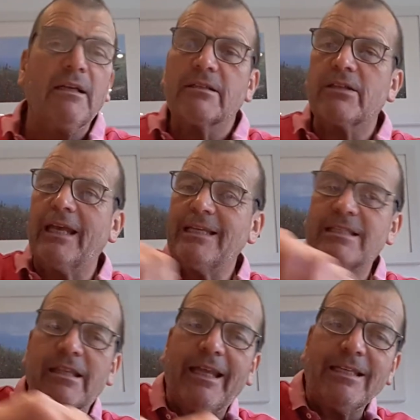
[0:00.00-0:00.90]
that's
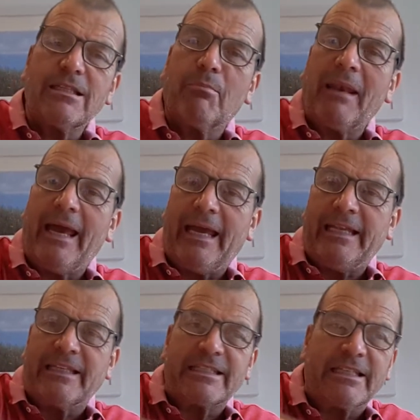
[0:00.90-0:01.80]
the
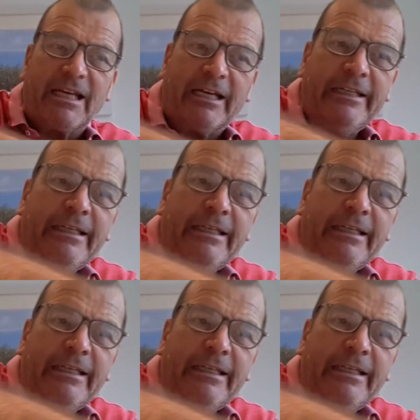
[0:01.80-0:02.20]
plan today.